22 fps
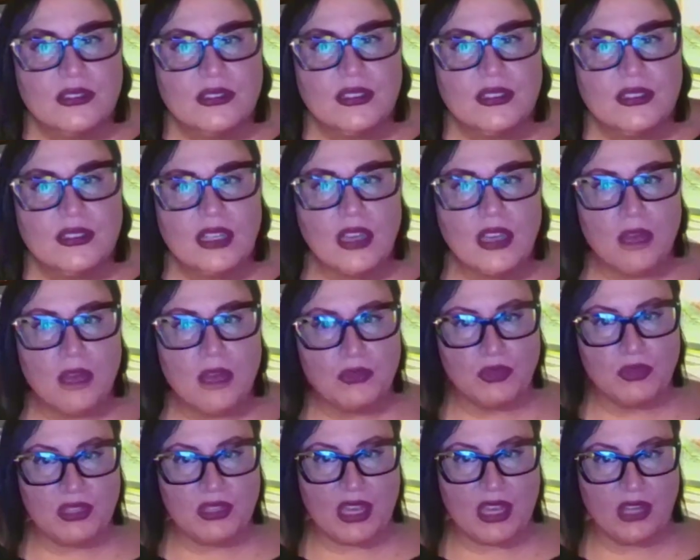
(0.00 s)
that comes
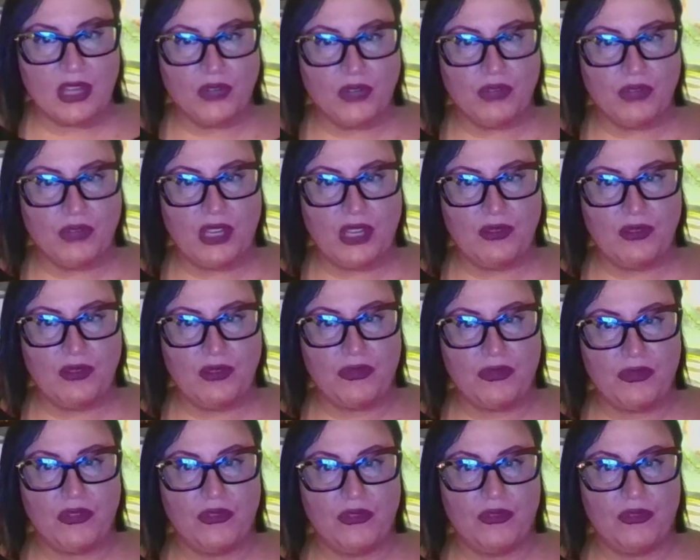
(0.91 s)
with that grief?
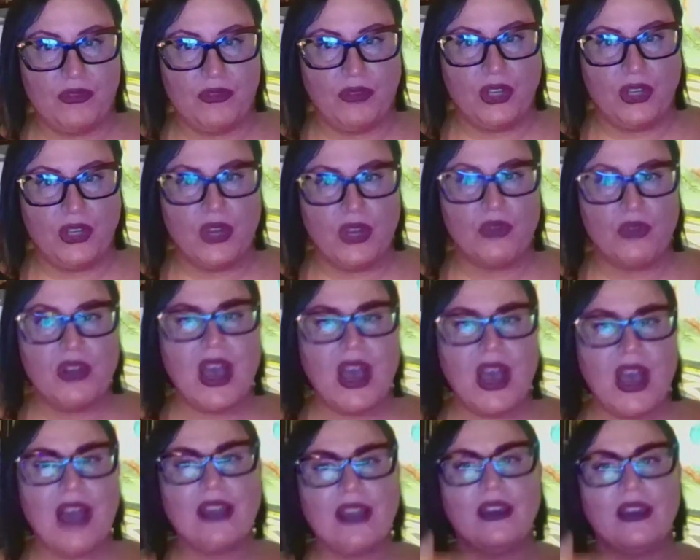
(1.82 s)

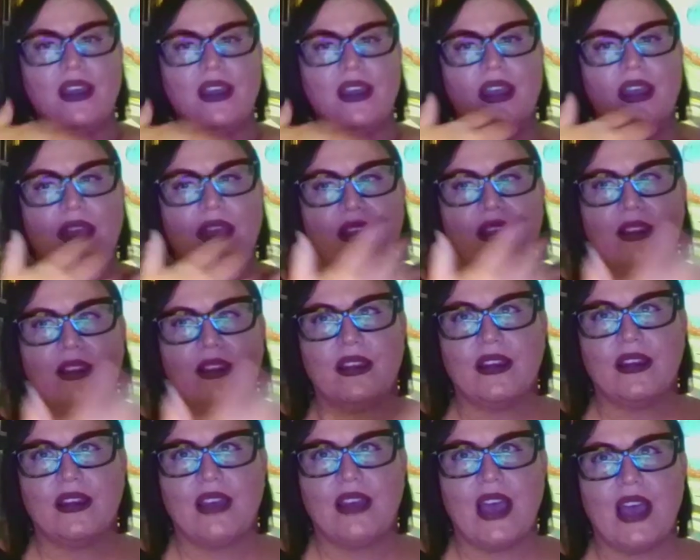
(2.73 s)
Not
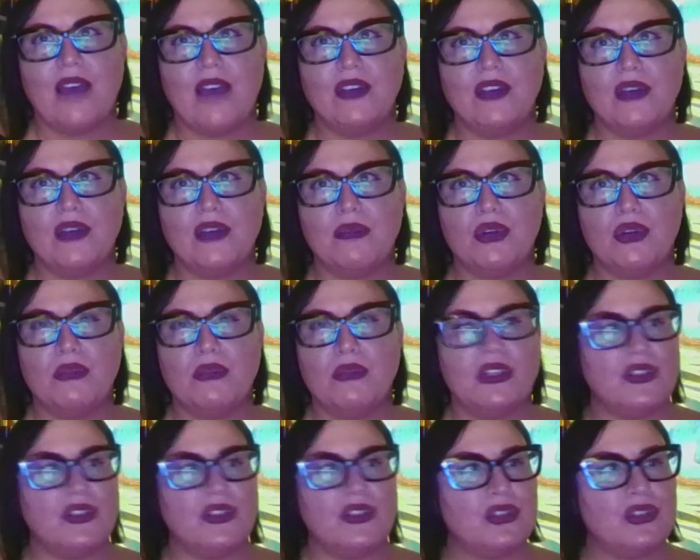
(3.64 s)
having a
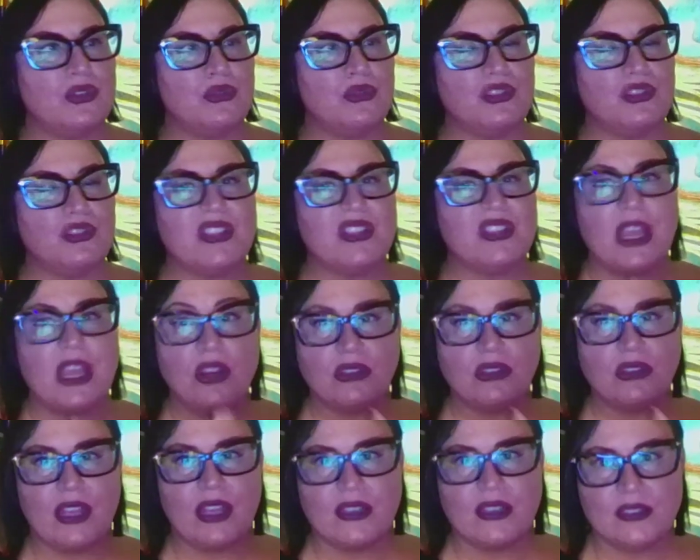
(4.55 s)
moment to say your
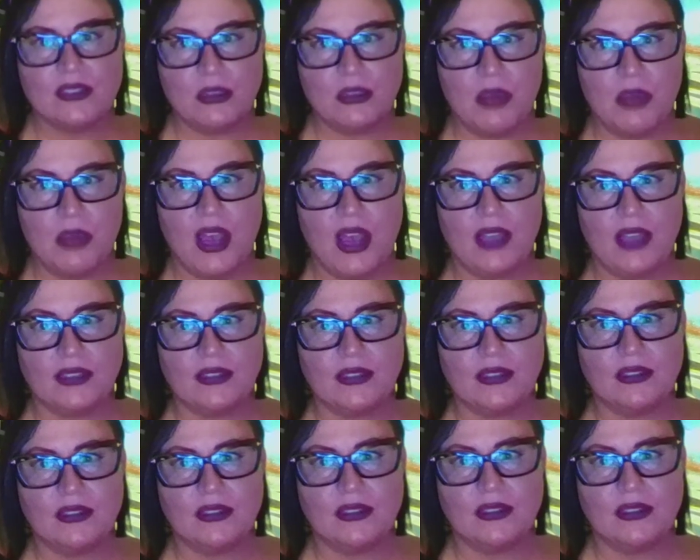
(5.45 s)
last goodbyes,